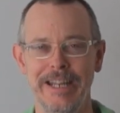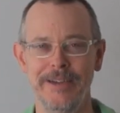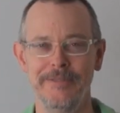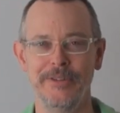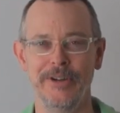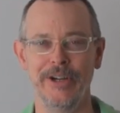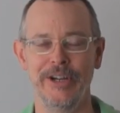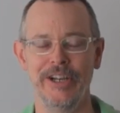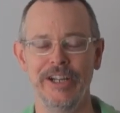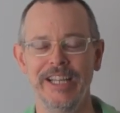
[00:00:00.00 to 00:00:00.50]

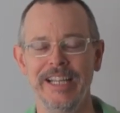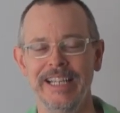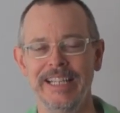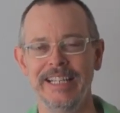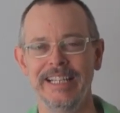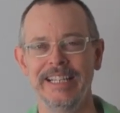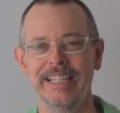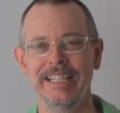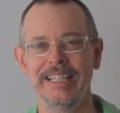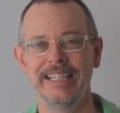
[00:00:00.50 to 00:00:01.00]
Never.
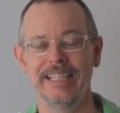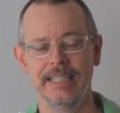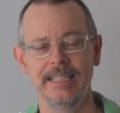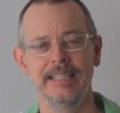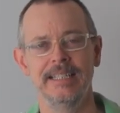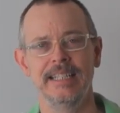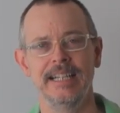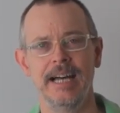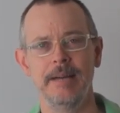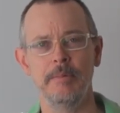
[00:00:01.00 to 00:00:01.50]

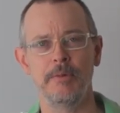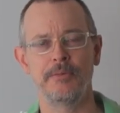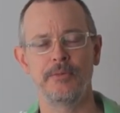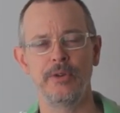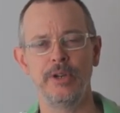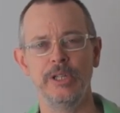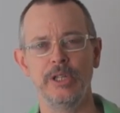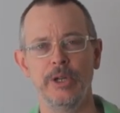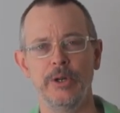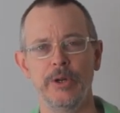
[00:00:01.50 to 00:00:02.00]
I'm a
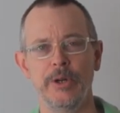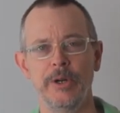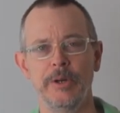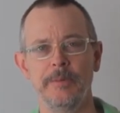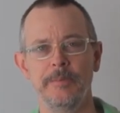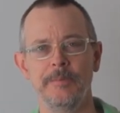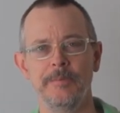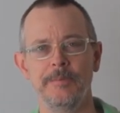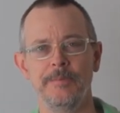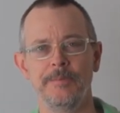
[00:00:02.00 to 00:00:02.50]
freeloader.
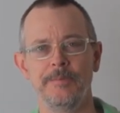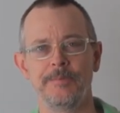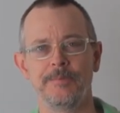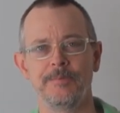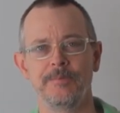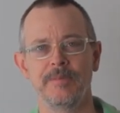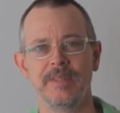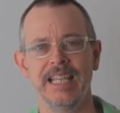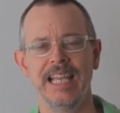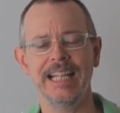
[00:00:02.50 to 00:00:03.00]

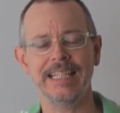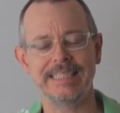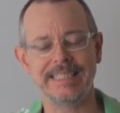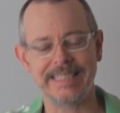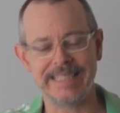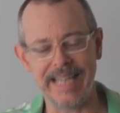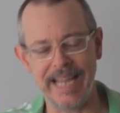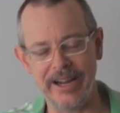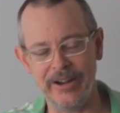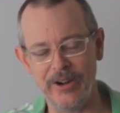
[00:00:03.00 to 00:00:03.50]

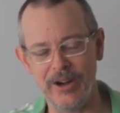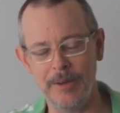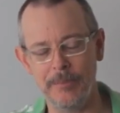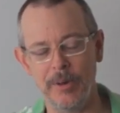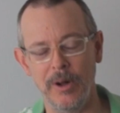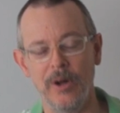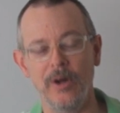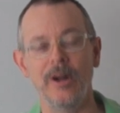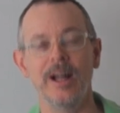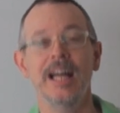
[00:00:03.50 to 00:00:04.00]
It's
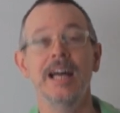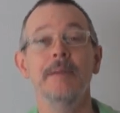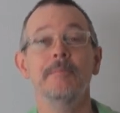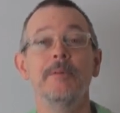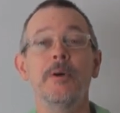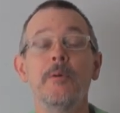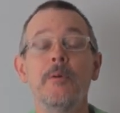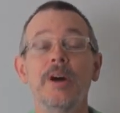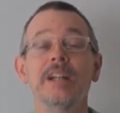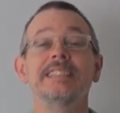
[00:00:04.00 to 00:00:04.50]
terrible.
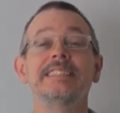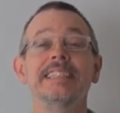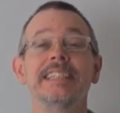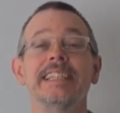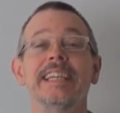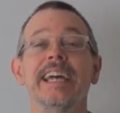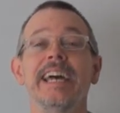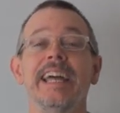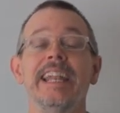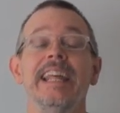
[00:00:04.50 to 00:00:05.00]
But once
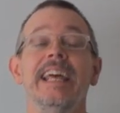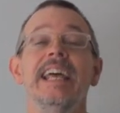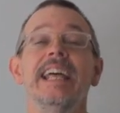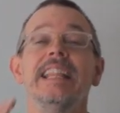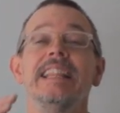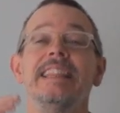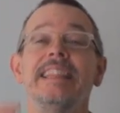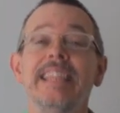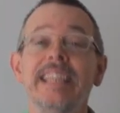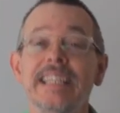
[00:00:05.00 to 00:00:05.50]
again,
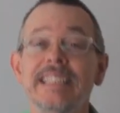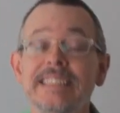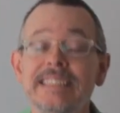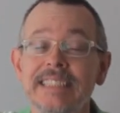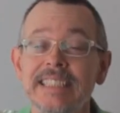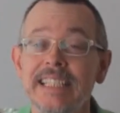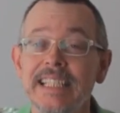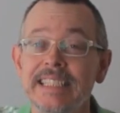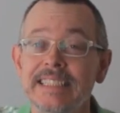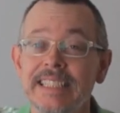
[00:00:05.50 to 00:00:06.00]

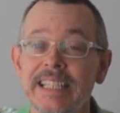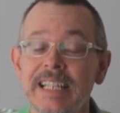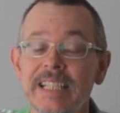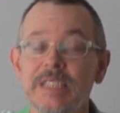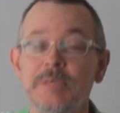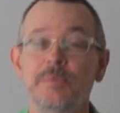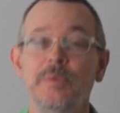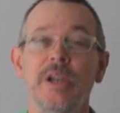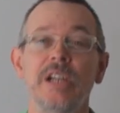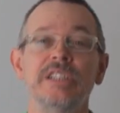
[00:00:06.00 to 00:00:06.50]
this is an
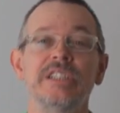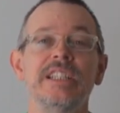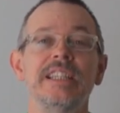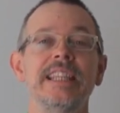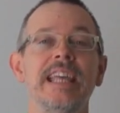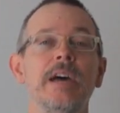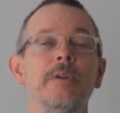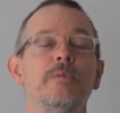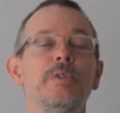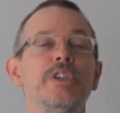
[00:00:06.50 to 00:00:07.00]

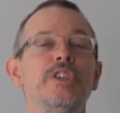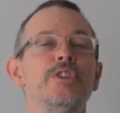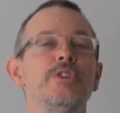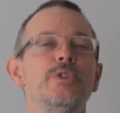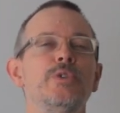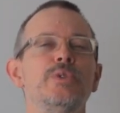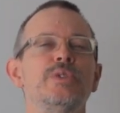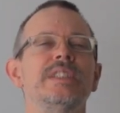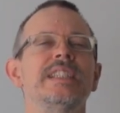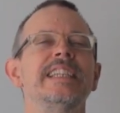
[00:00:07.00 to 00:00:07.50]
expression that we
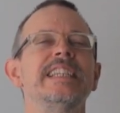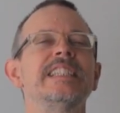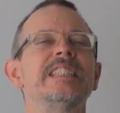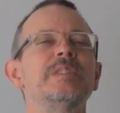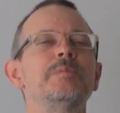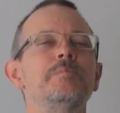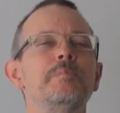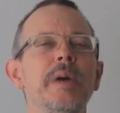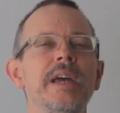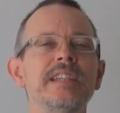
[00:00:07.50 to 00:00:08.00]
use
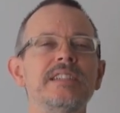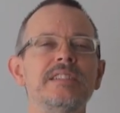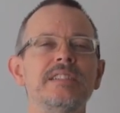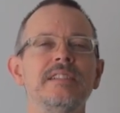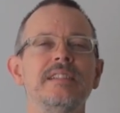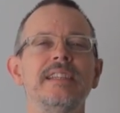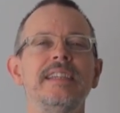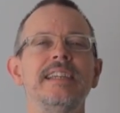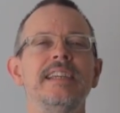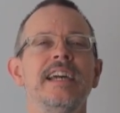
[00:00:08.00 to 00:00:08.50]

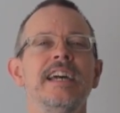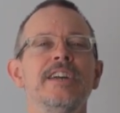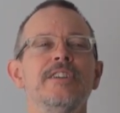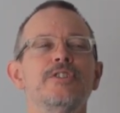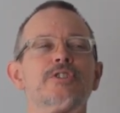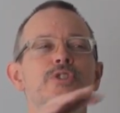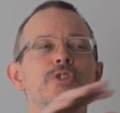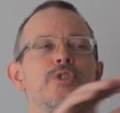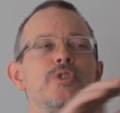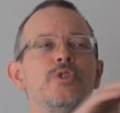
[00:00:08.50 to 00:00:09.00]
especially
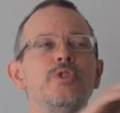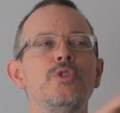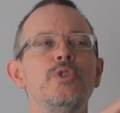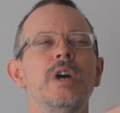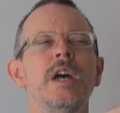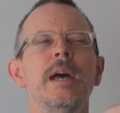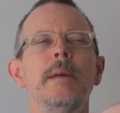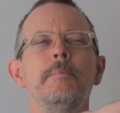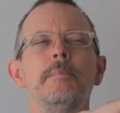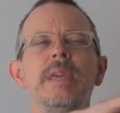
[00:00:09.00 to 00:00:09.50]

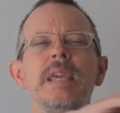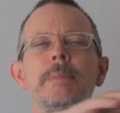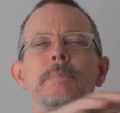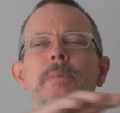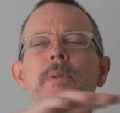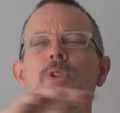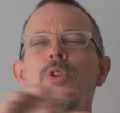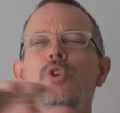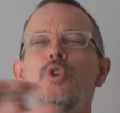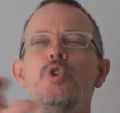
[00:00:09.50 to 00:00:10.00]
to
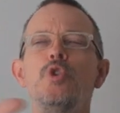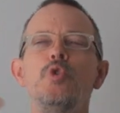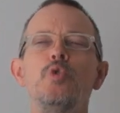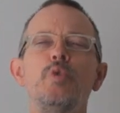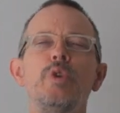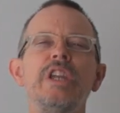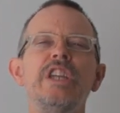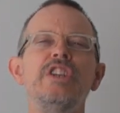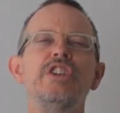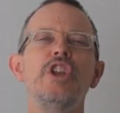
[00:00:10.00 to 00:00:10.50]
people who
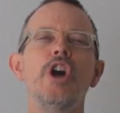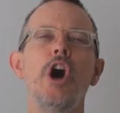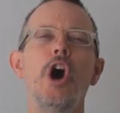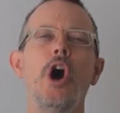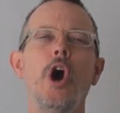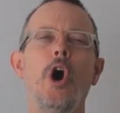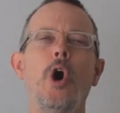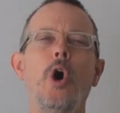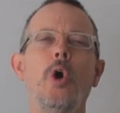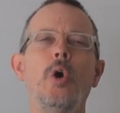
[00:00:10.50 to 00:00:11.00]
we
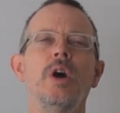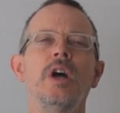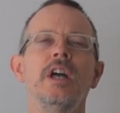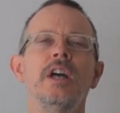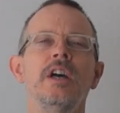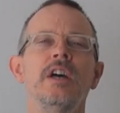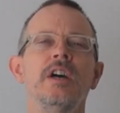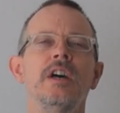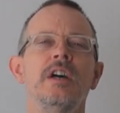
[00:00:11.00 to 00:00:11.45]
know